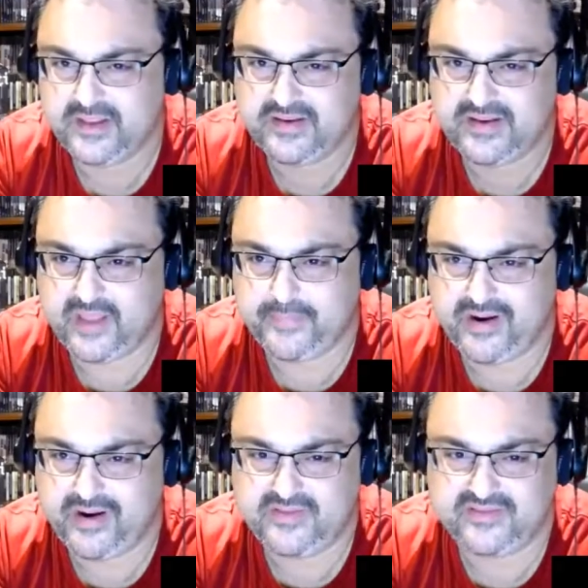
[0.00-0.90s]
apparently
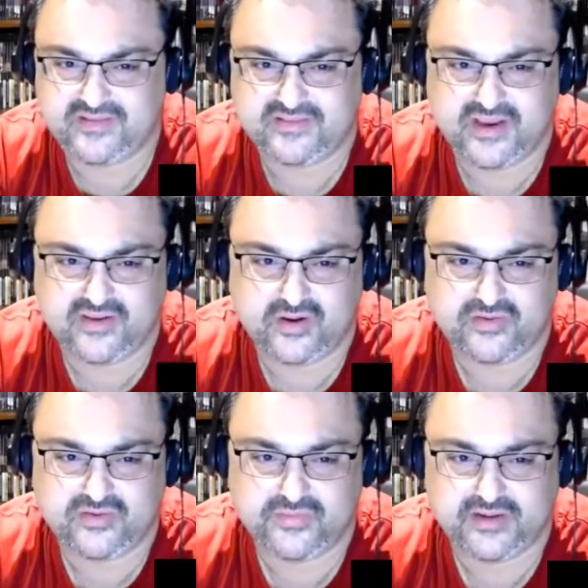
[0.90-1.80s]
this Nintendo
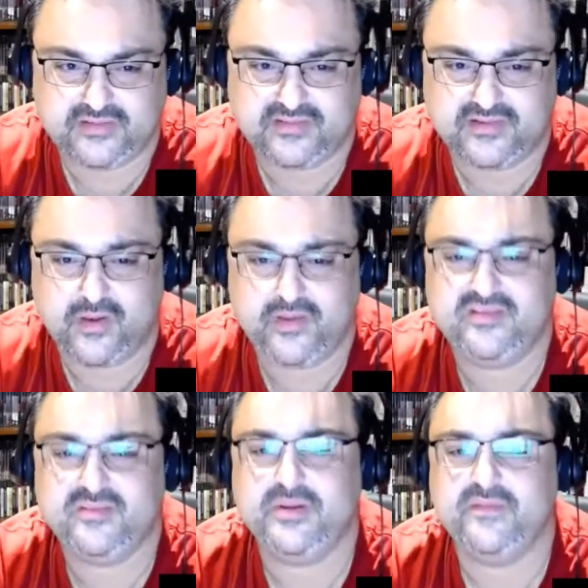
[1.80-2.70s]
Direct is going to
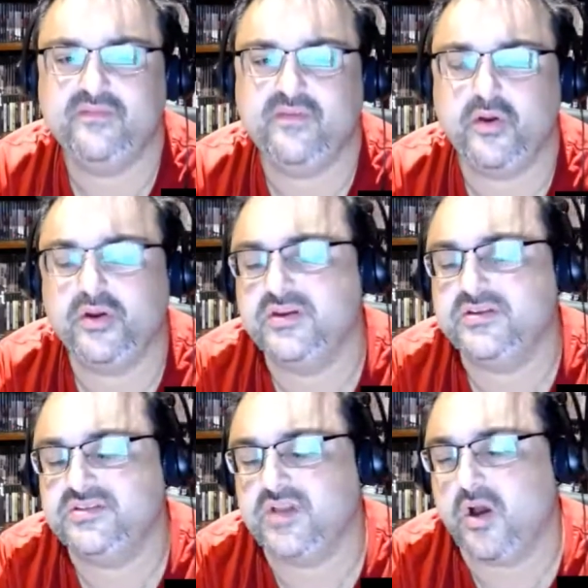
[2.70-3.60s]
be focused
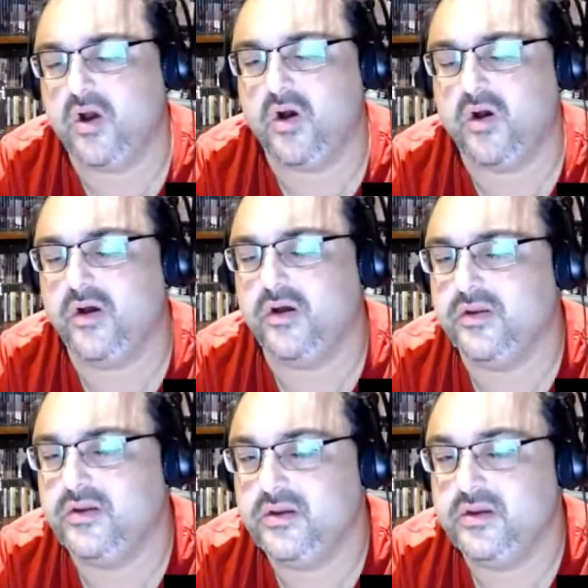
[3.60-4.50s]
on
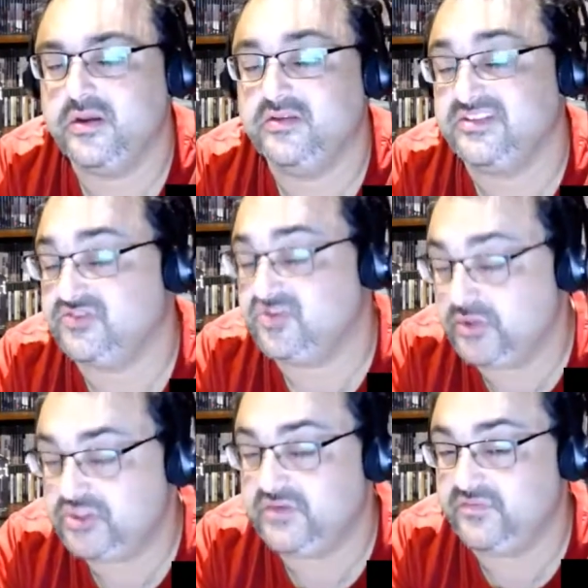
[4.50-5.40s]
some
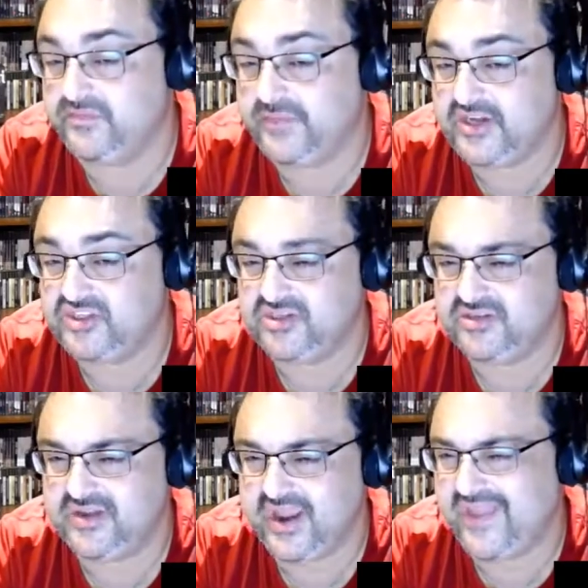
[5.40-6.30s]
Switch information,
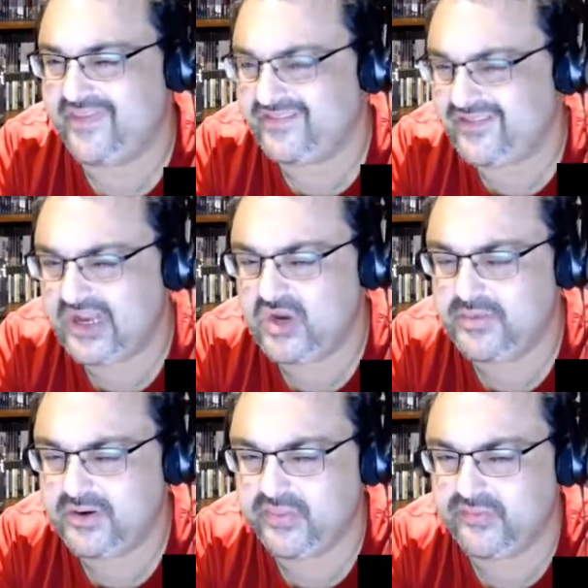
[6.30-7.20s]
and there's a little bit of
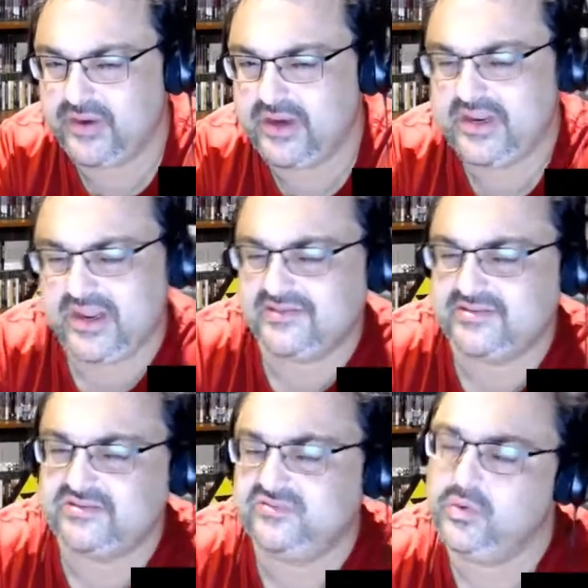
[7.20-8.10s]
3DS as
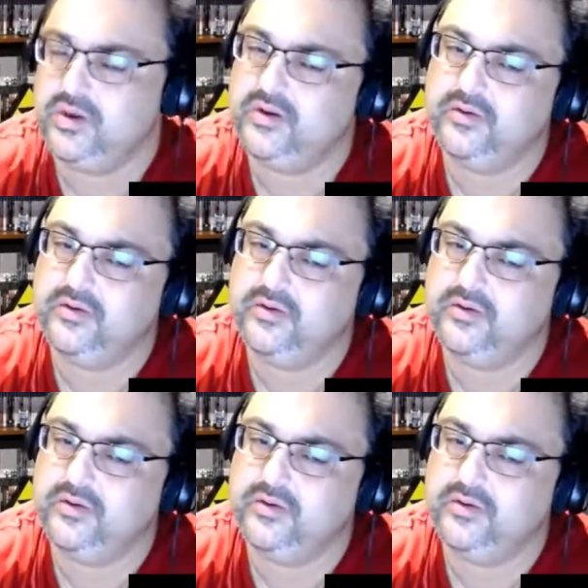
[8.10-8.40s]
well.